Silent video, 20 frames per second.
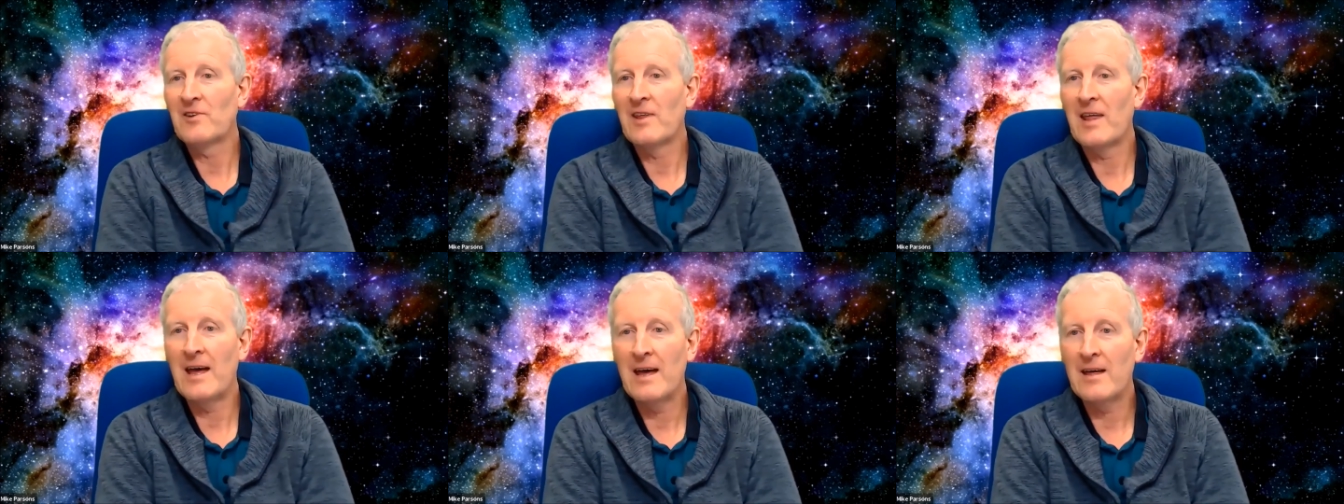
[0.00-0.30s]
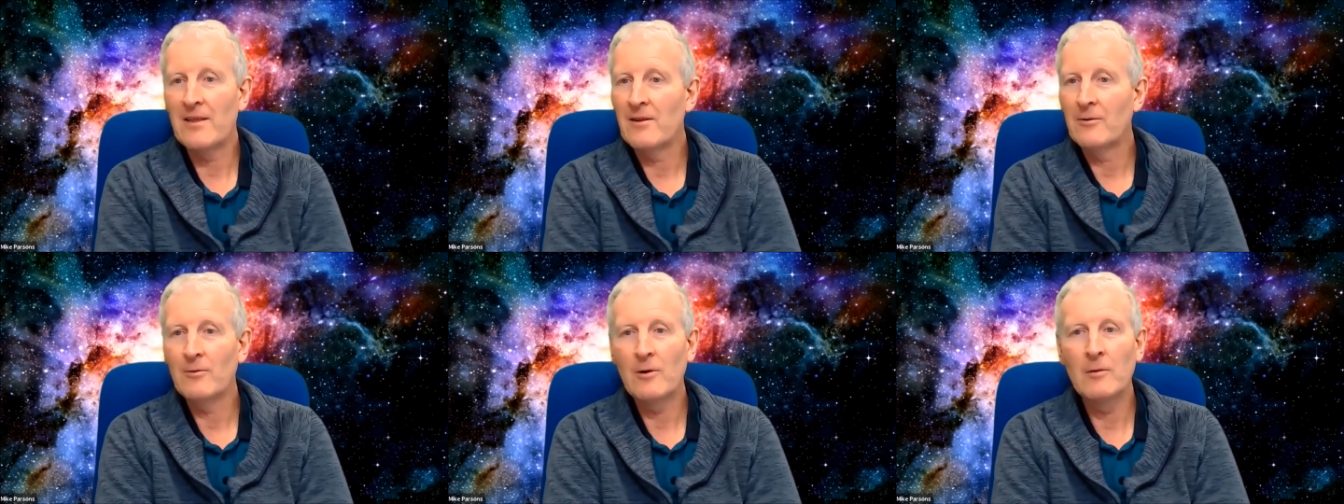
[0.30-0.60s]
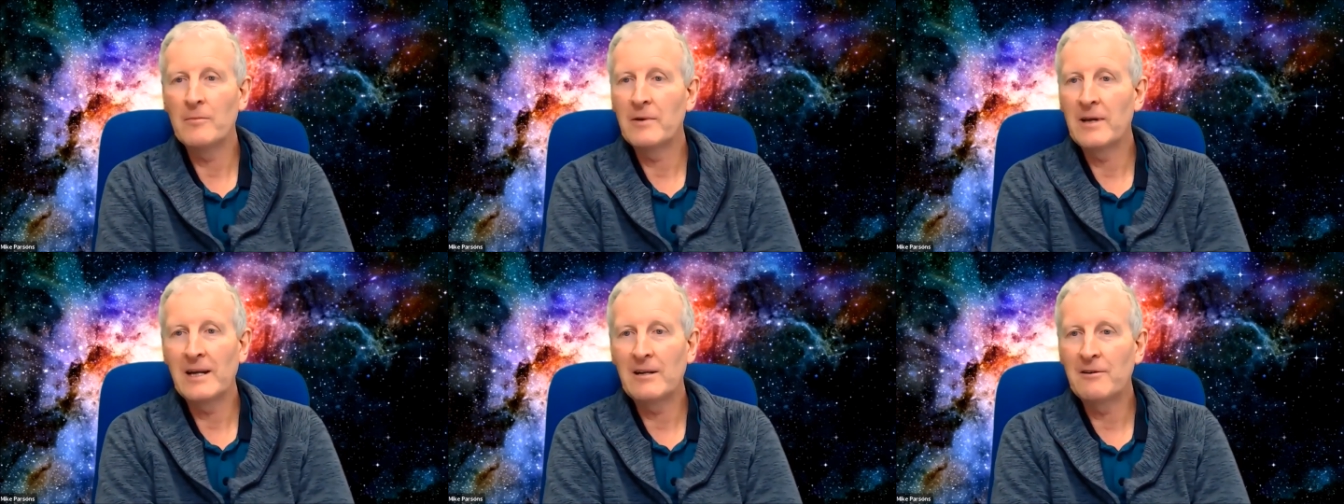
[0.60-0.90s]
there, there
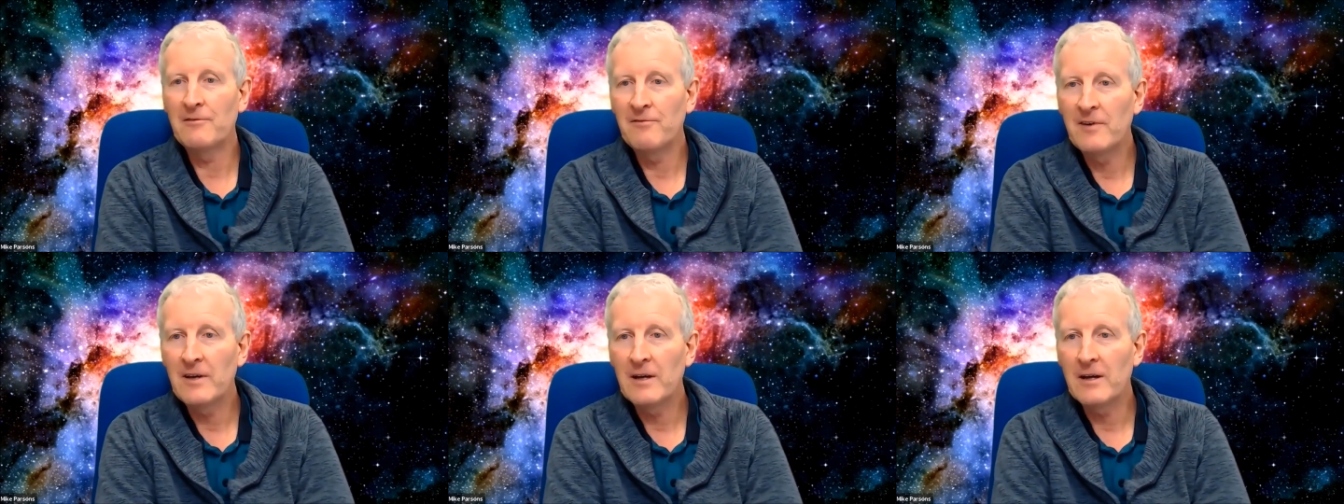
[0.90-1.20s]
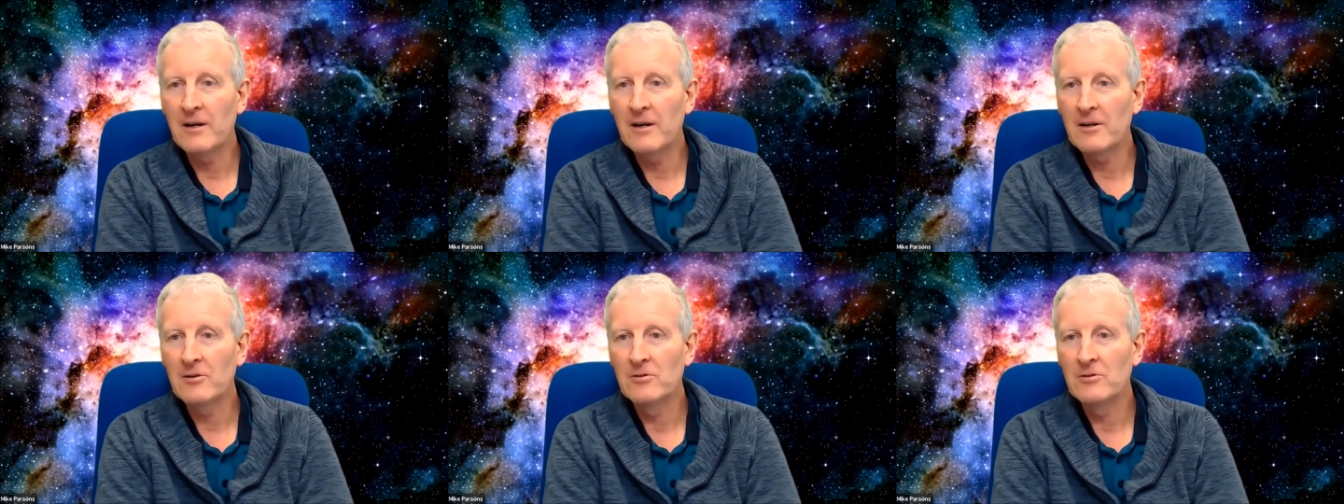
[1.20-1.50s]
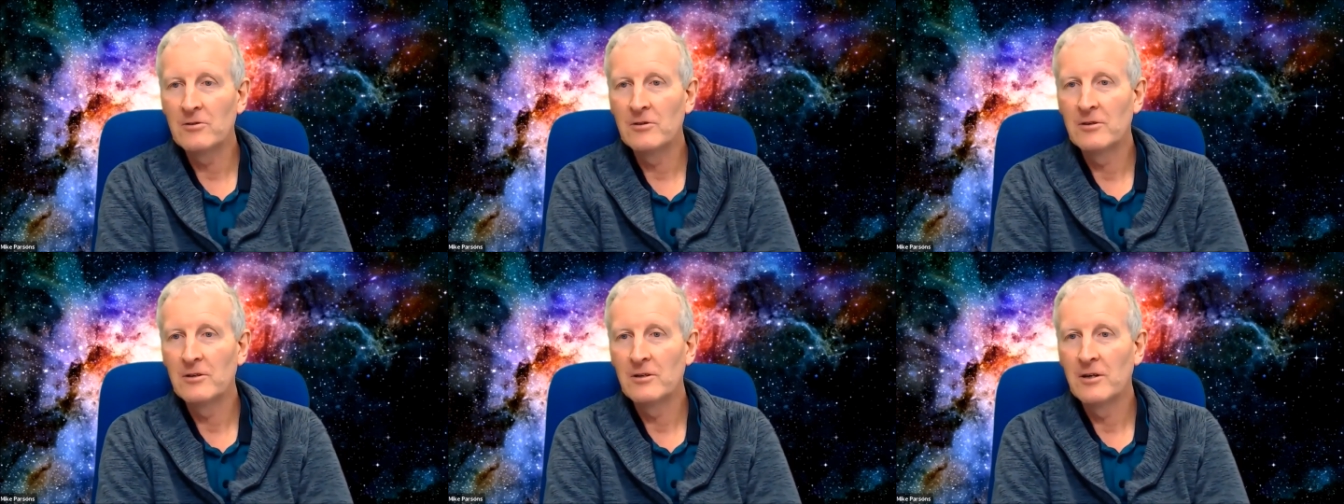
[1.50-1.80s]
won't be any fear.
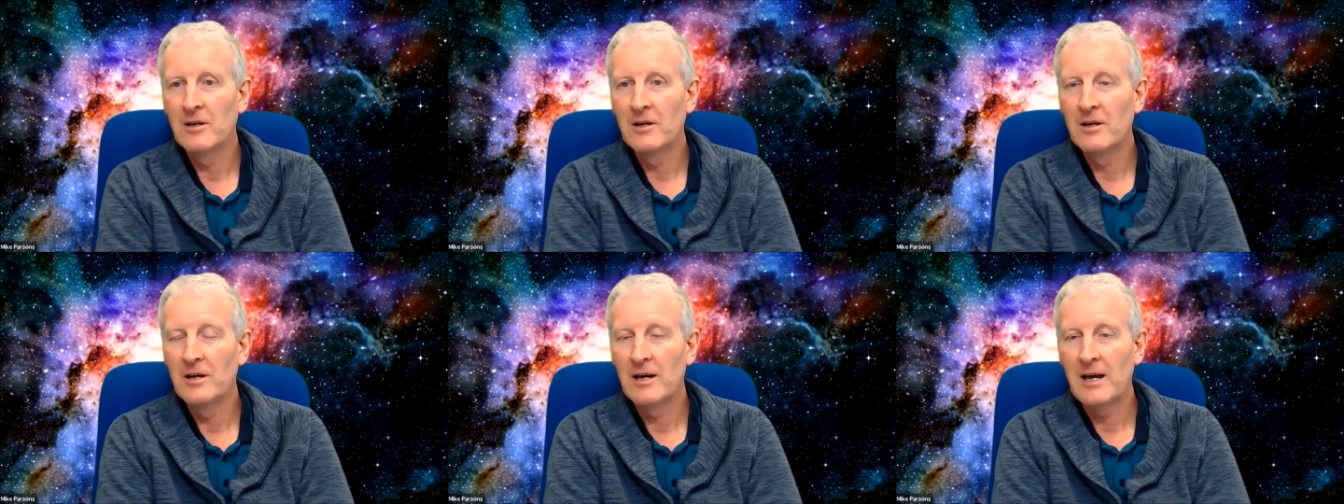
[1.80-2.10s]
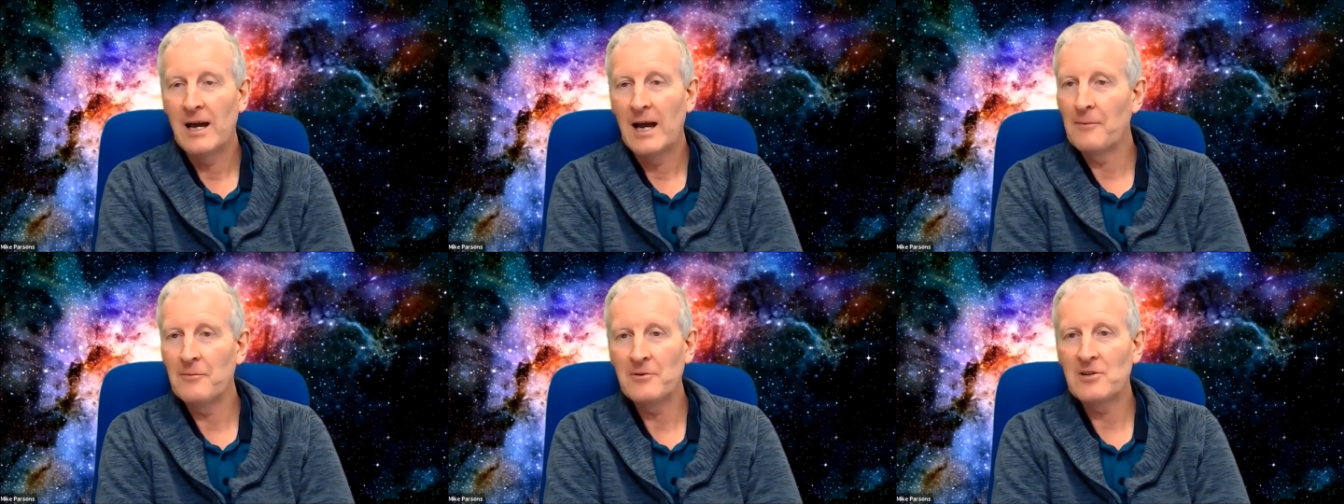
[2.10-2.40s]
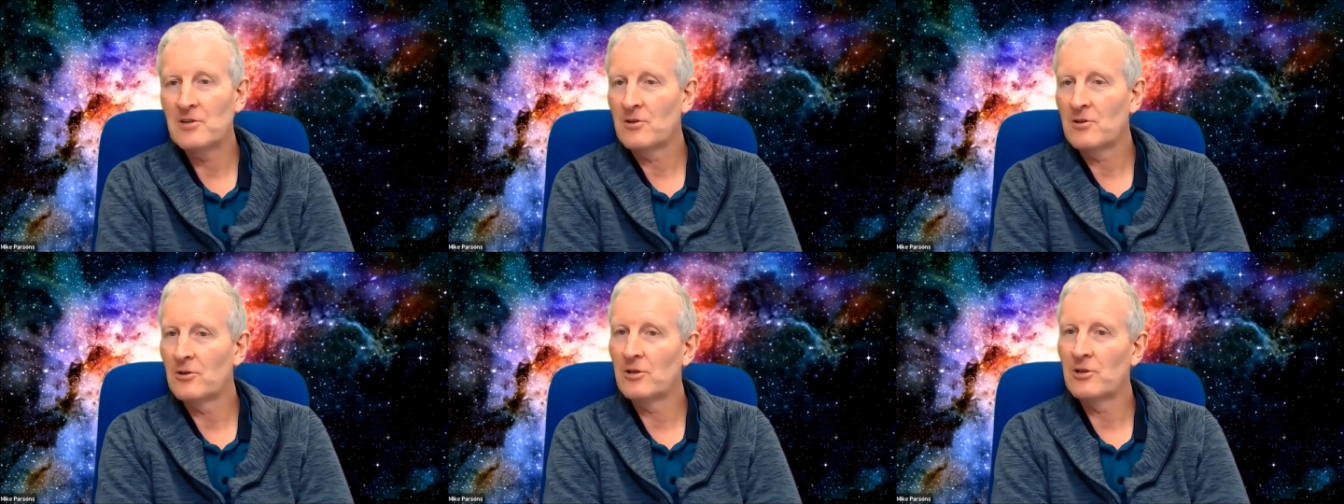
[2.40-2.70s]
And we
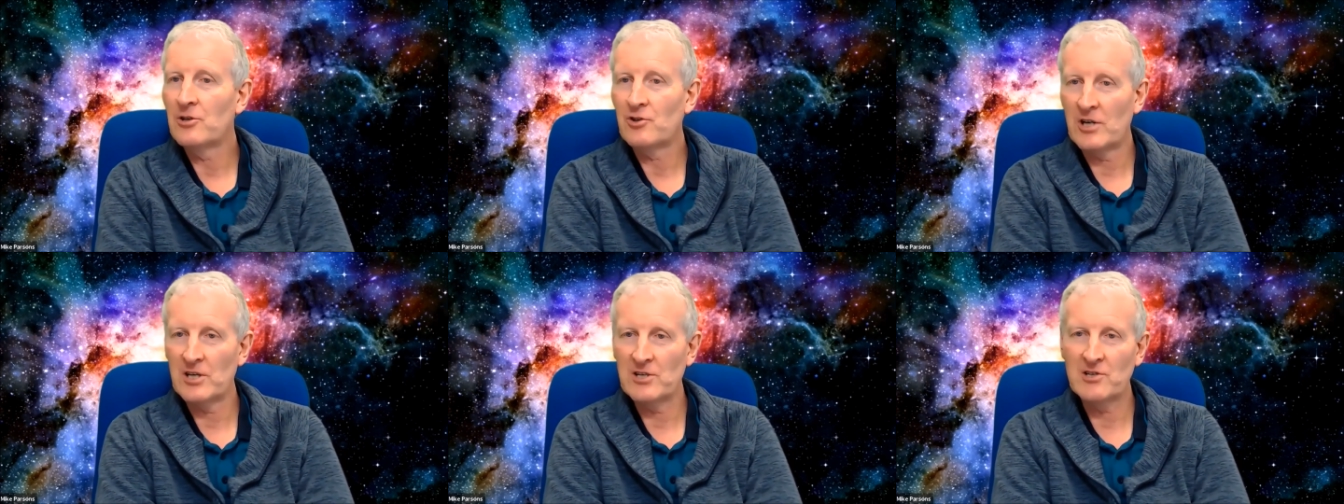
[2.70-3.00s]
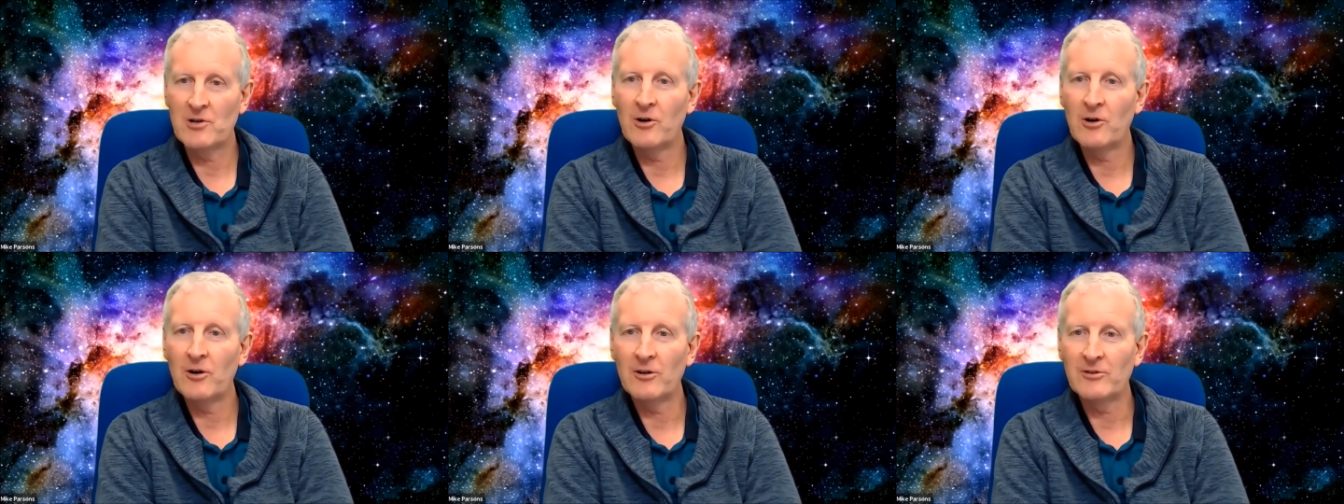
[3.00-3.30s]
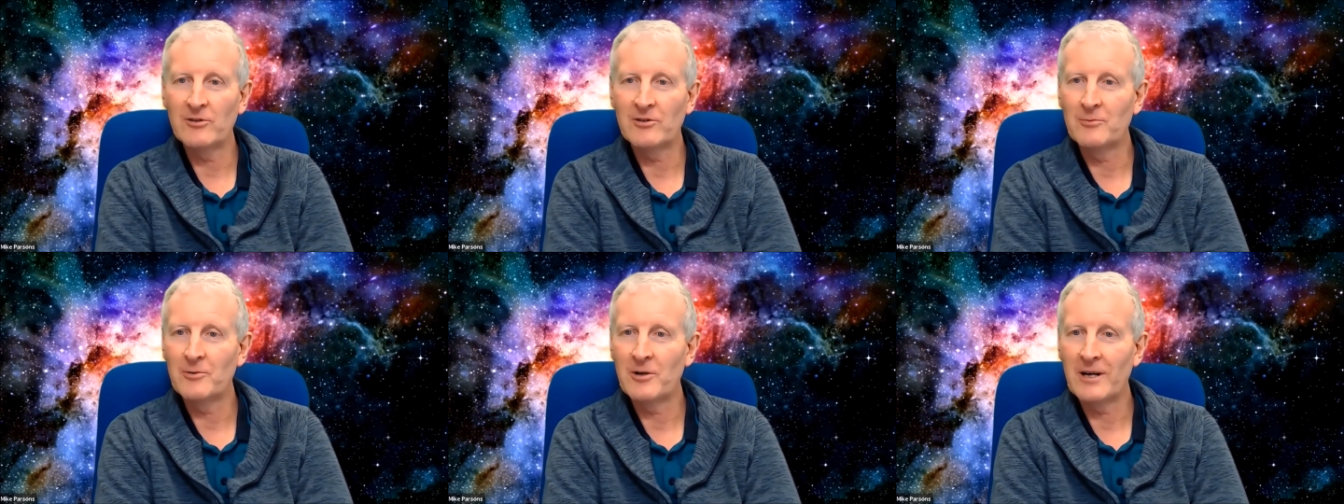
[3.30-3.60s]
just got to trust God
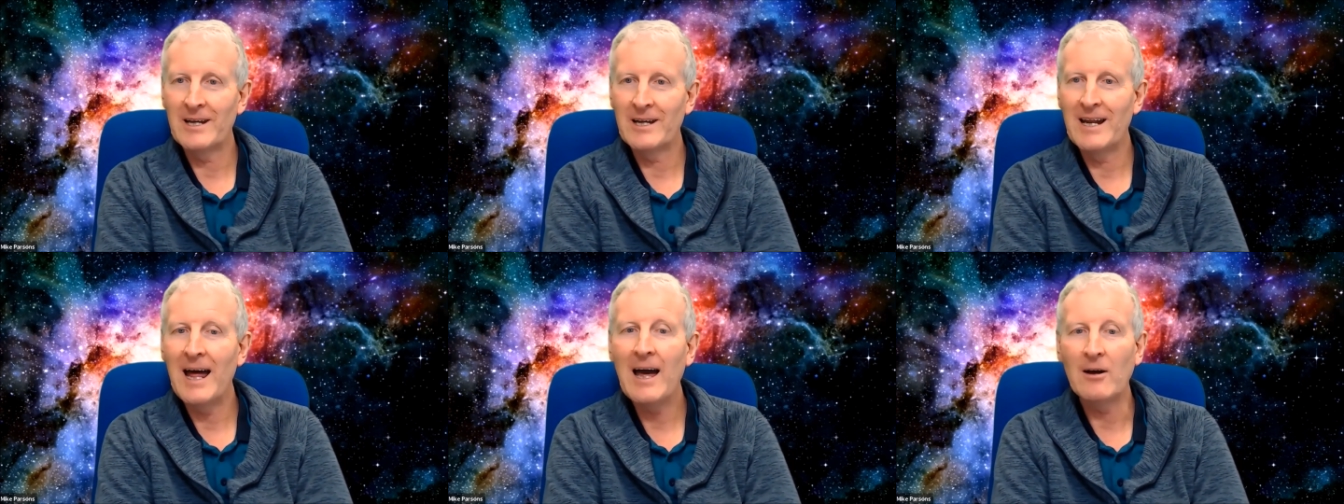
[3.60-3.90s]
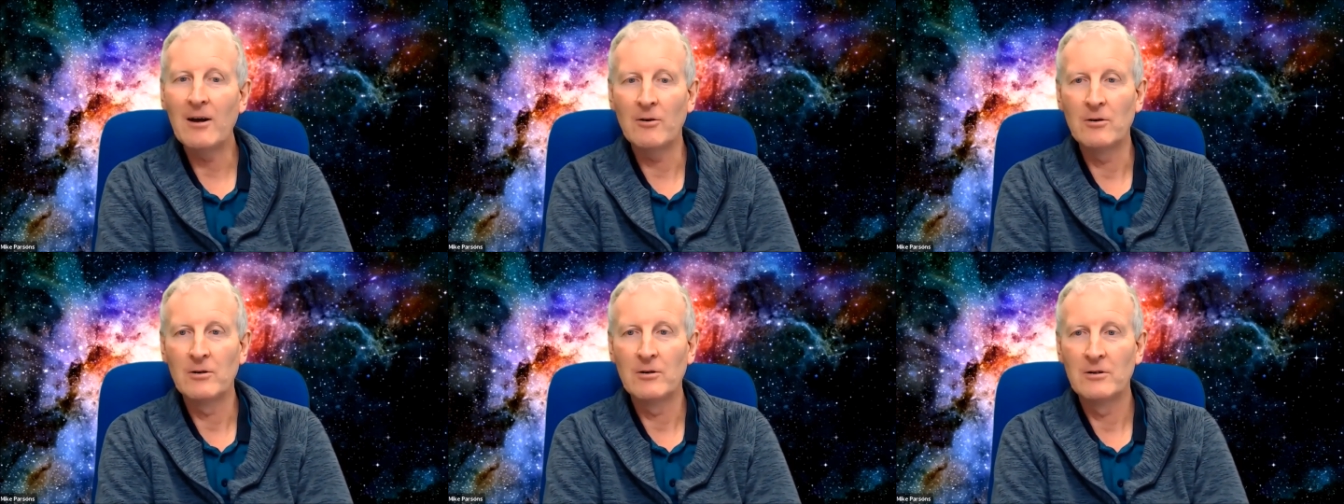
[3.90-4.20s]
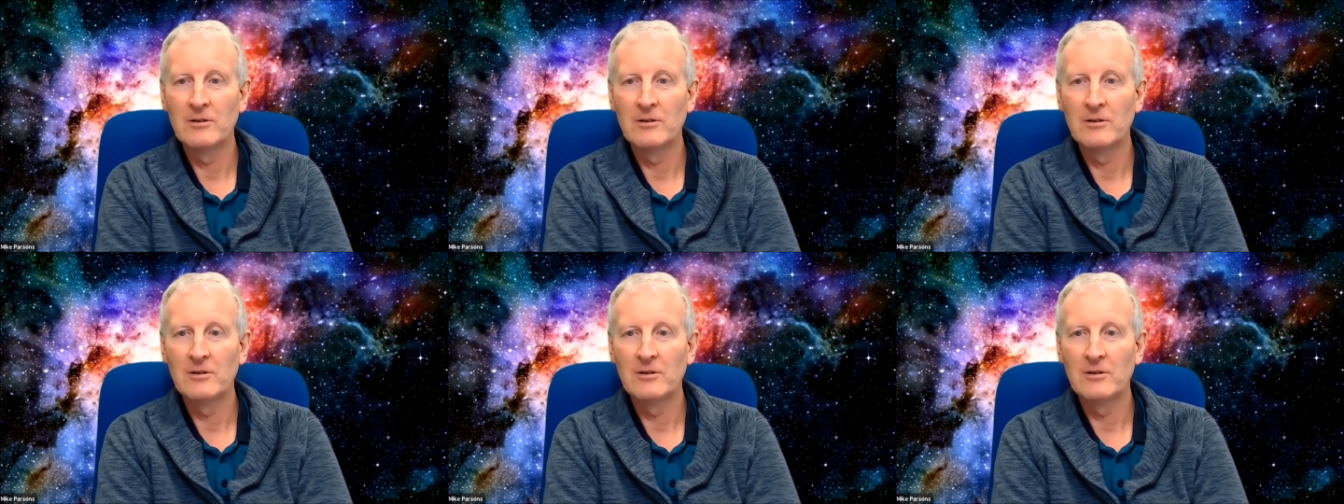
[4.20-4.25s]
to work it out.